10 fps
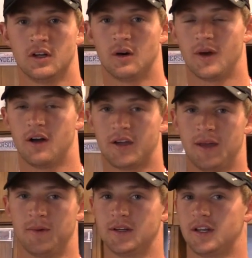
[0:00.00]
You know, we all
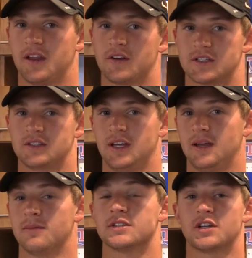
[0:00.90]
came in together as a
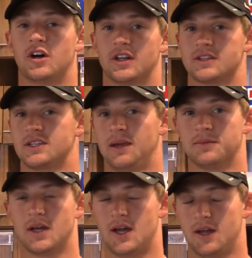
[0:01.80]
team and saw it at the same
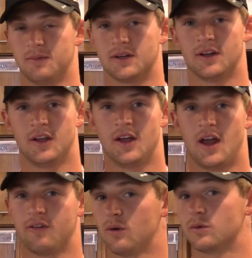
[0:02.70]
time, and
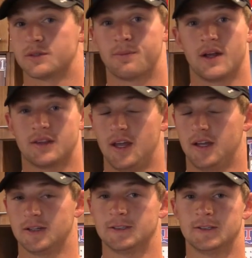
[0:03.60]
everyone was
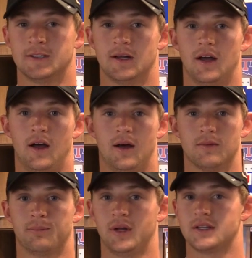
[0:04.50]
breathtaking.
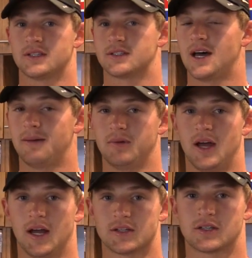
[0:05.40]
The place is top
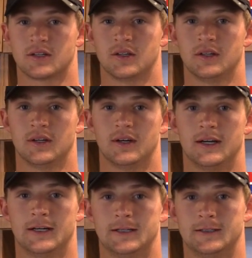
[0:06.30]
notch.
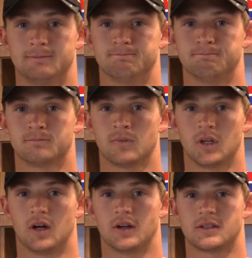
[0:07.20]

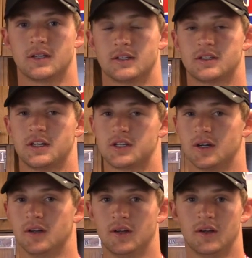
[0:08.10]
You know, it's
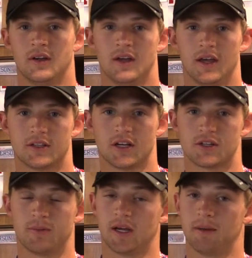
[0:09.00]

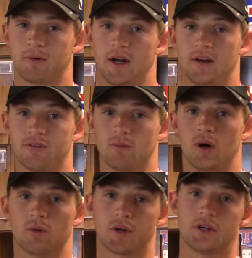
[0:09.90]
such a big upgrade from
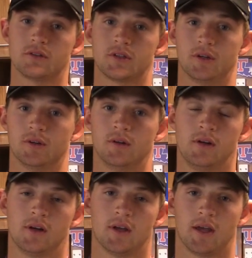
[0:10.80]
what we're used to,
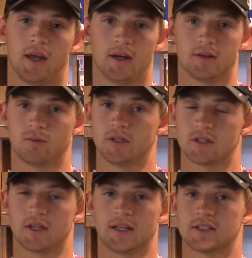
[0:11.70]
and we
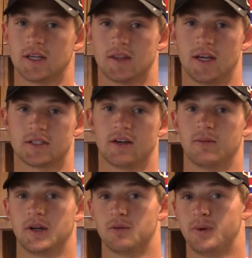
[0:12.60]
just like to say thanks to
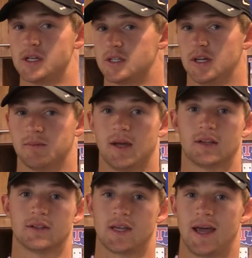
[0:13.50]
everybody who pitched in to
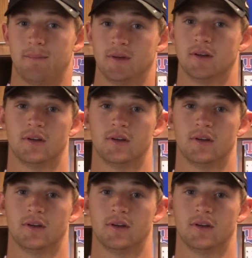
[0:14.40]
make this happen.